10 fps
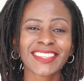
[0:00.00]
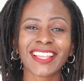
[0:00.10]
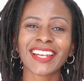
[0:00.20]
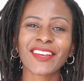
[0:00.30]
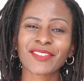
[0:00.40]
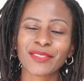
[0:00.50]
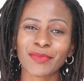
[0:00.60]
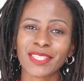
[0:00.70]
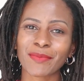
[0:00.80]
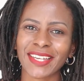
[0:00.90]
They left
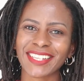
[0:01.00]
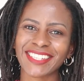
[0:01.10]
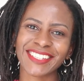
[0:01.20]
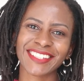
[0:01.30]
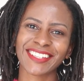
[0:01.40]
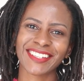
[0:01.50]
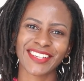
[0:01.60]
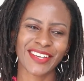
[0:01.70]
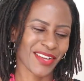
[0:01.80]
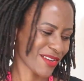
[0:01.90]
me smiling
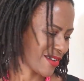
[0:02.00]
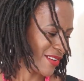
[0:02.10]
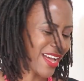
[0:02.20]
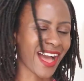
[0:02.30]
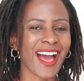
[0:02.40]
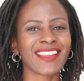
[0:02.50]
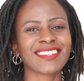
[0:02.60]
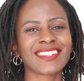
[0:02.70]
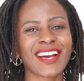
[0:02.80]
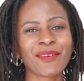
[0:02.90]
and